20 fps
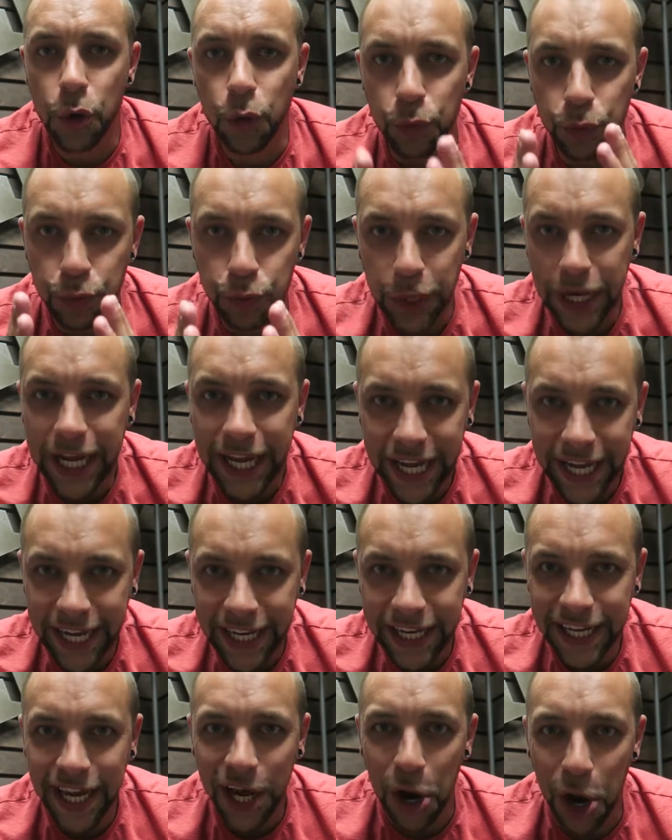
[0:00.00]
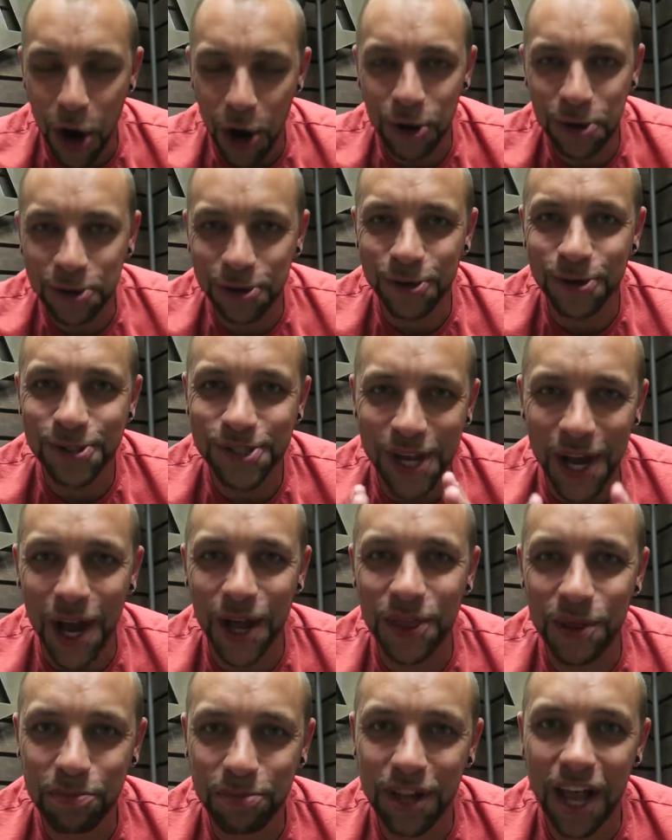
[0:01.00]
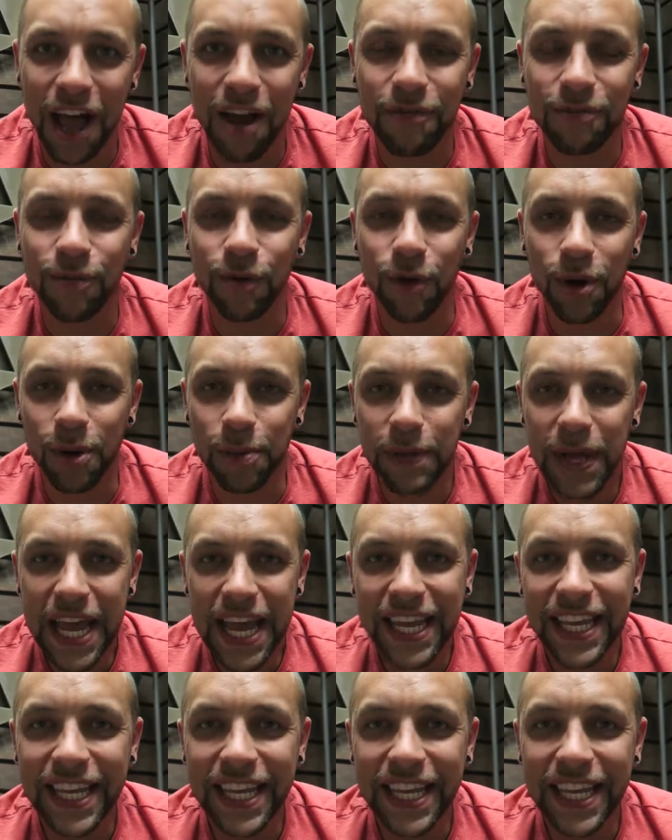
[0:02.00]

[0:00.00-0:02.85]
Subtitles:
read articles on the platform.